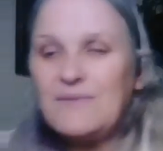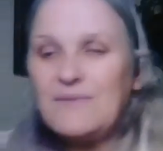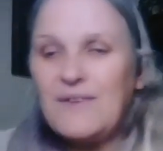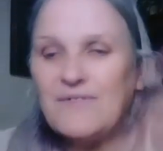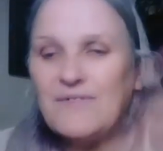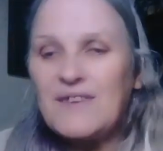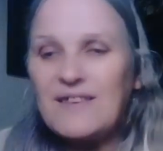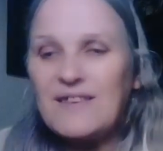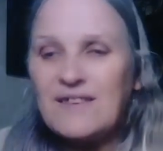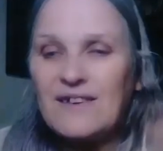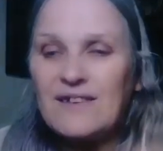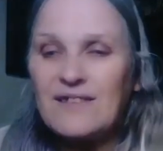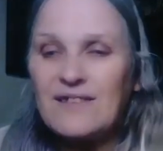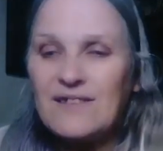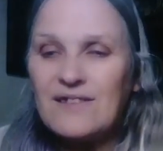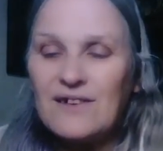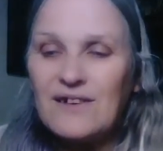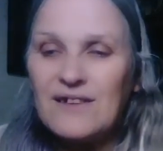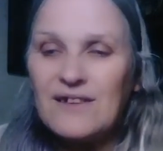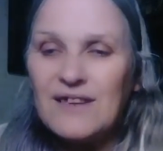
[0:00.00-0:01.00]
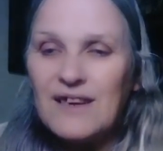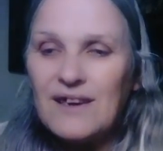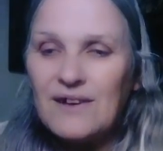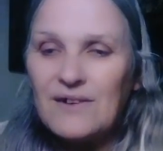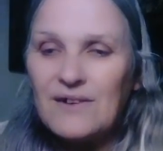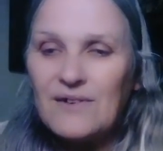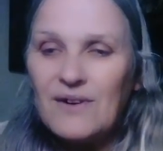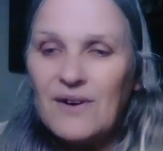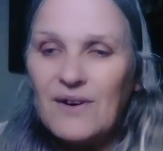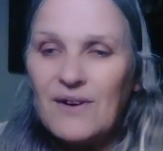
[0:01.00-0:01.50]
that we've discussed
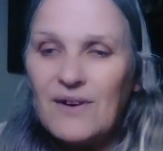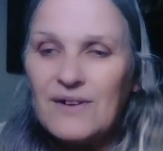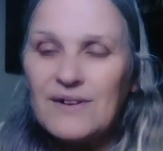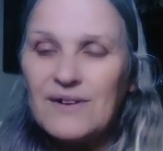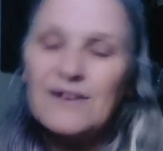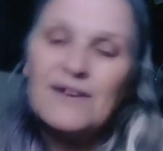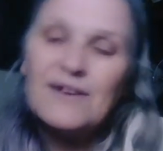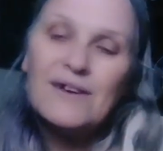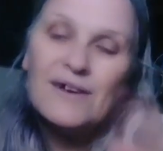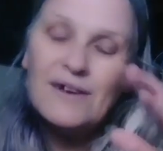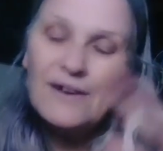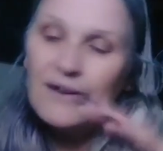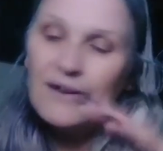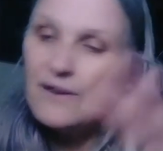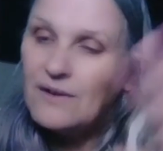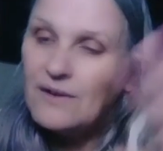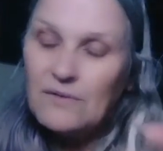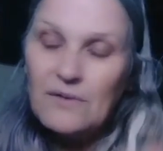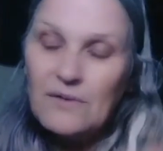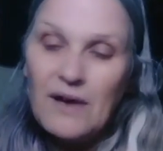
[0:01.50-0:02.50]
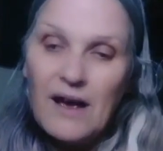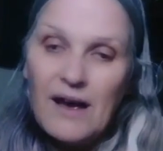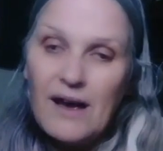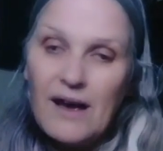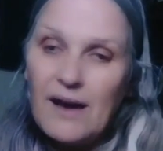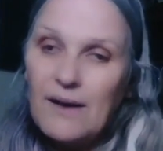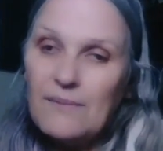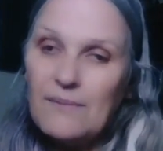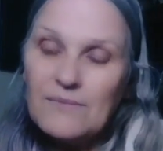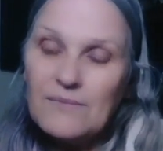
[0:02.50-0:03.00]
earlier on,
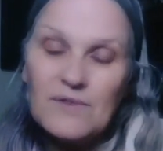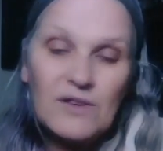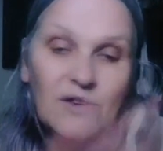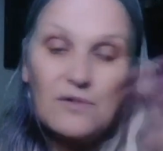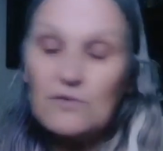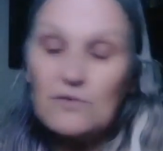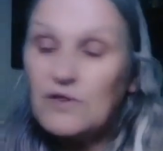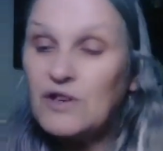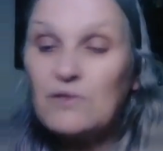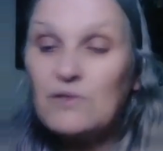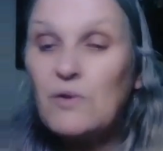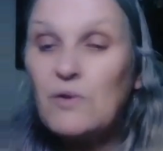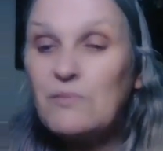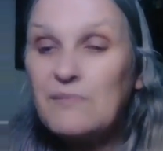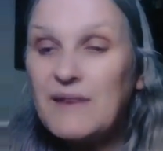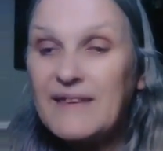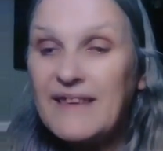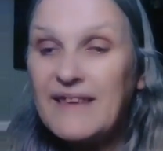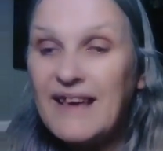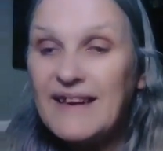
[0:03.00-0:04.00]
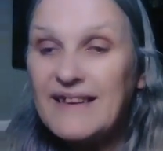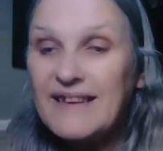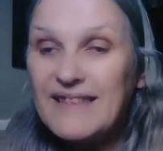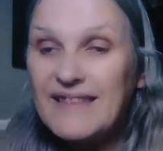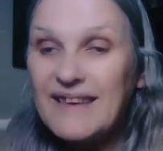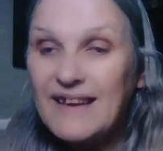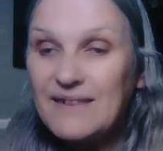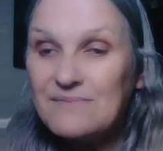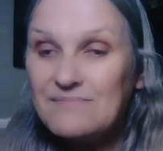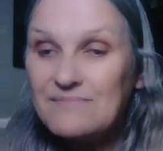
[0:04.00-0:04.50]
you won't miss
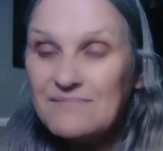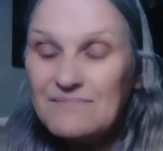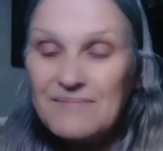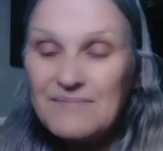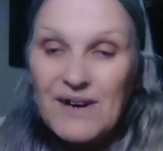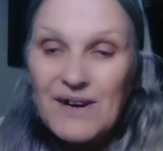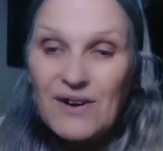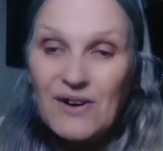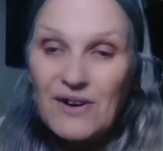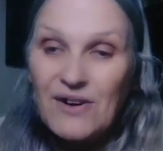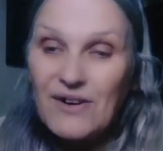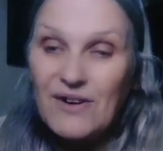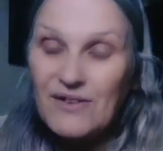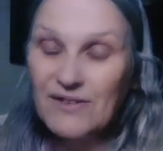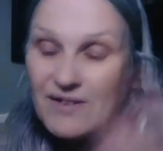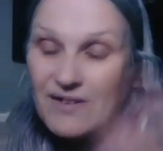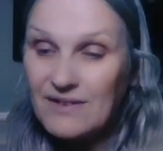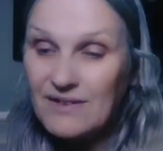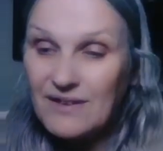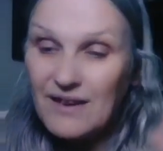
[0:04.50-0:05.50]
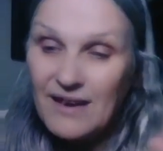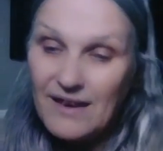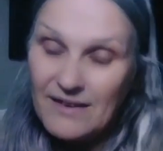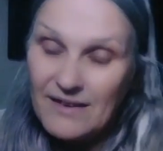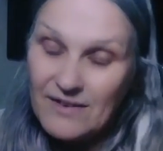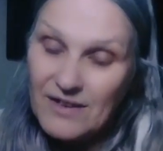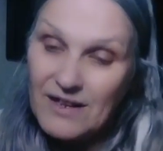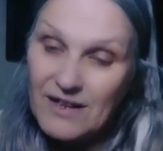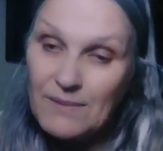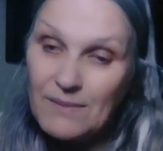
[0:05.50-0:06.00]
anything, because
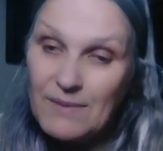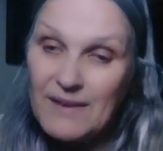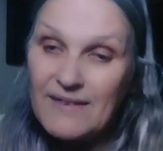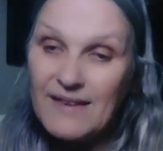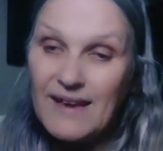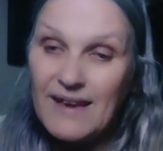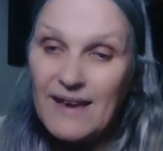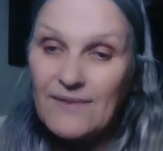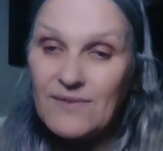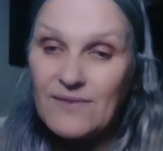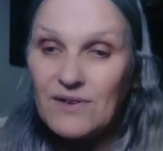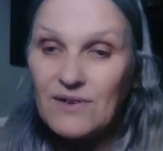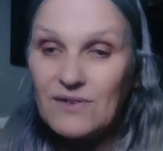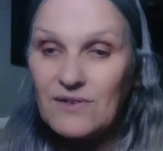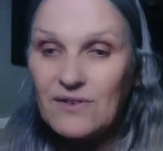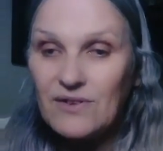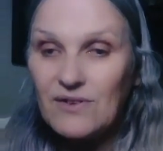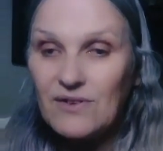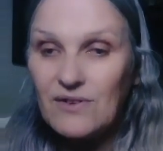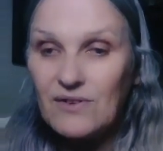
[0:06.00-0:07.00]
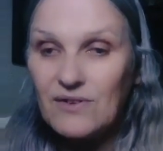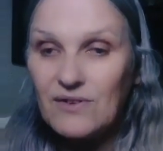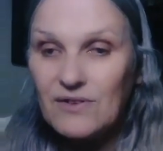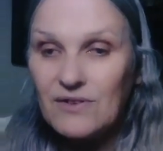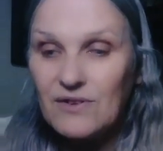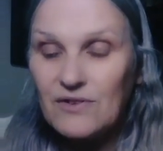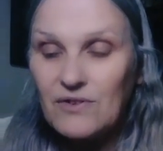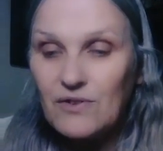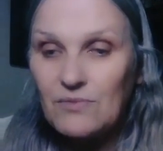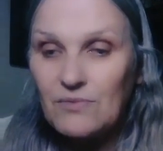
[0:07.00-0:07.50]
it's going to be saved onto
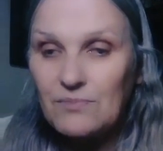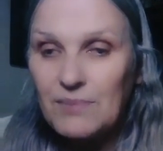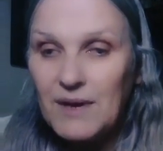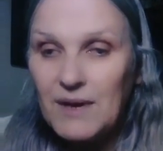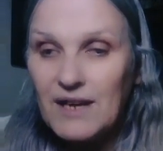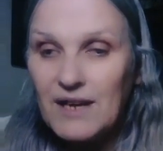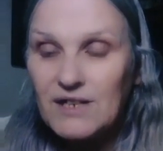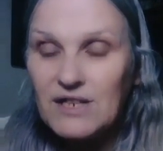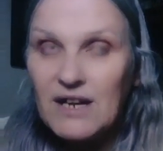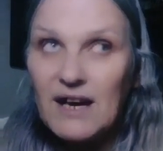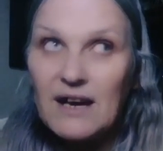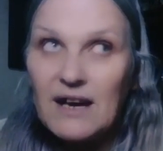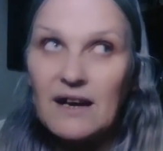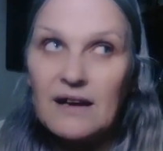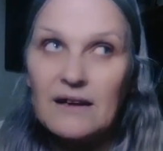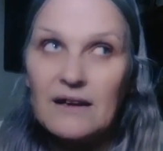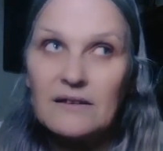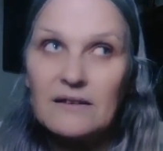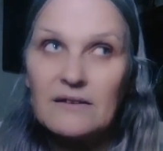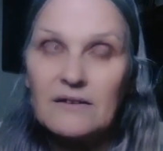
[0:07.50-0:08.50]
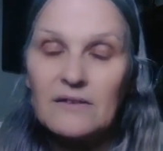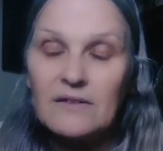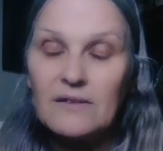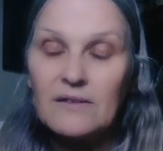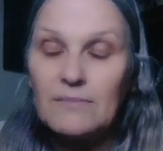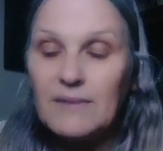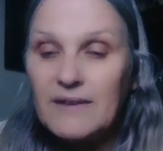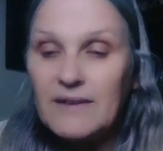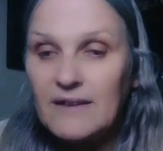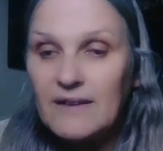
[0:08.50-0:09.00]
the group page and
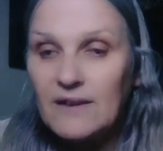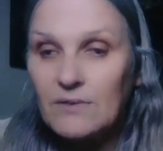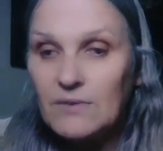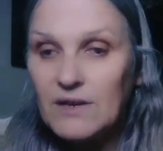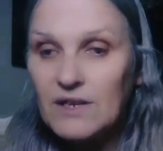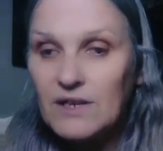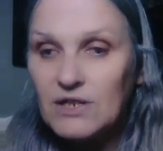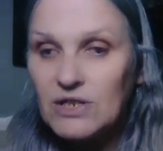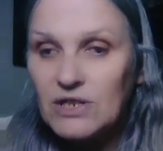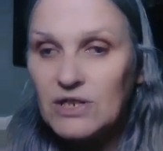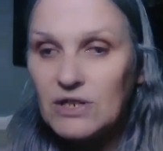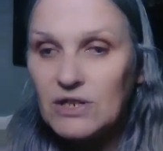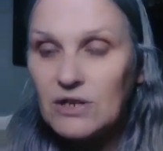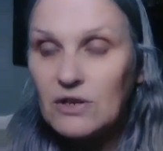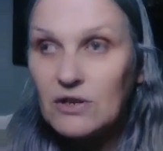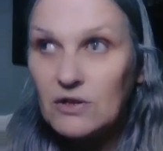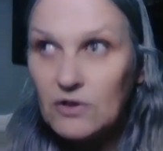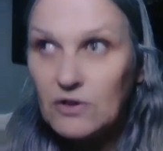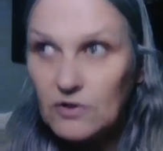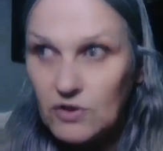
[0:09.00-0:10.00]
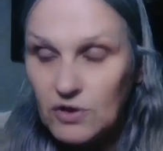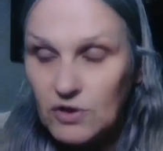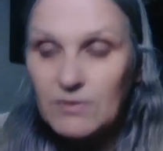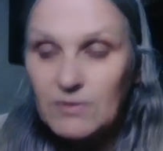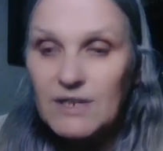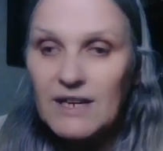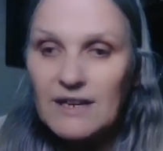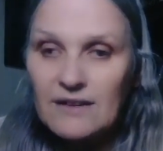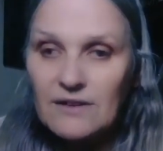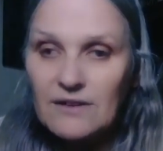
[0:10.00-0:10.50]
the Mystic Witch
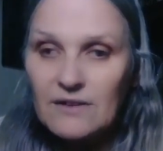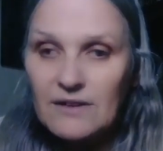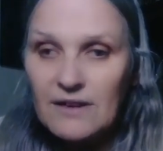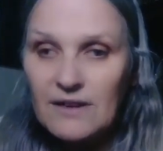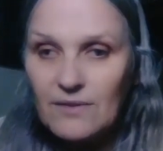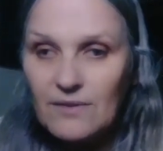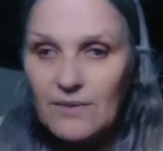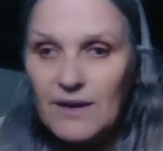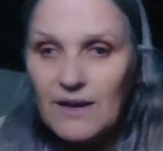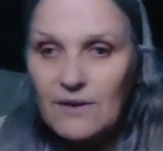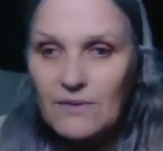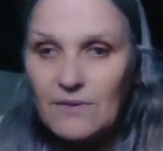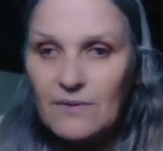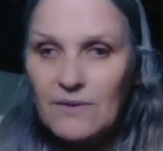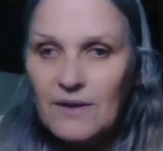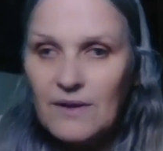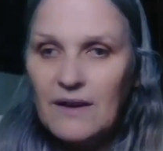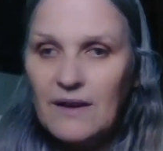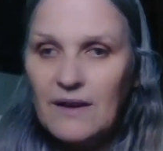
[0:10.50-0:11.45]
YouTube channel as well.